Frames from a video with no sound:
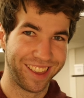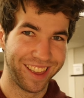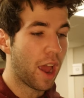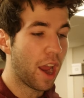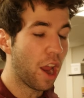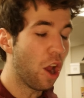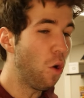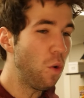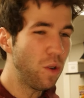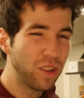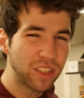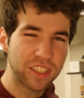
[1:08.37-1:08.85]

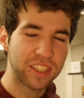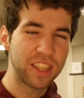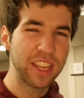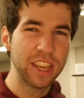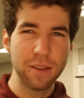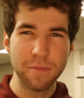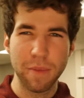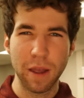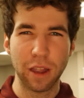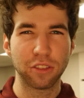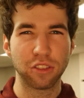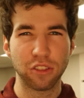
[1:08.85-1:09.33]
I always
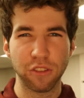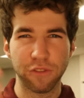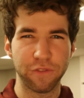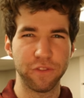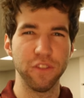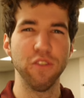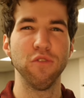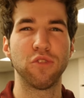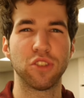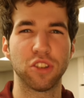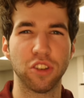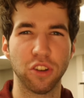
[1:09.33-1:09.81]
think about the
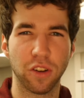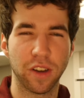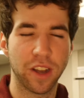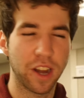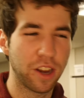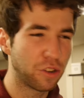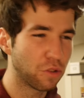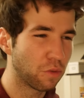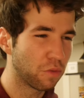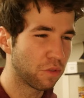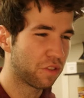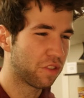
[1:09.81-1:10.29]
future
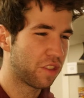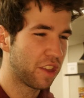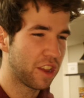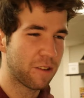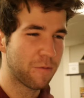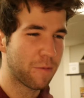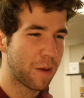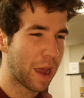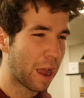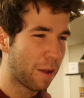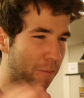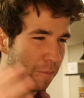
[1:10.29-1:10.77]
and I don't
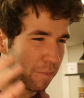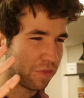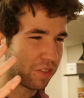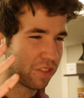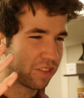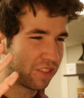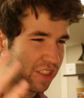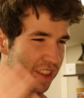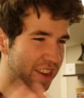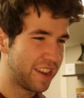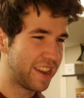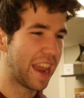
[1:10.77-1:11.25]
think about
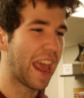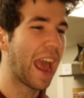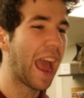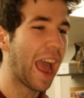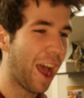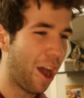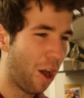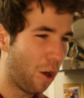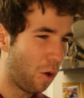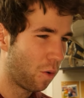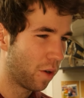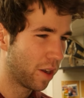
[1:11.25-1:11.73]
the
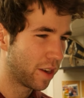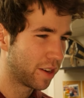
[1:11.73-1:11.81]
now.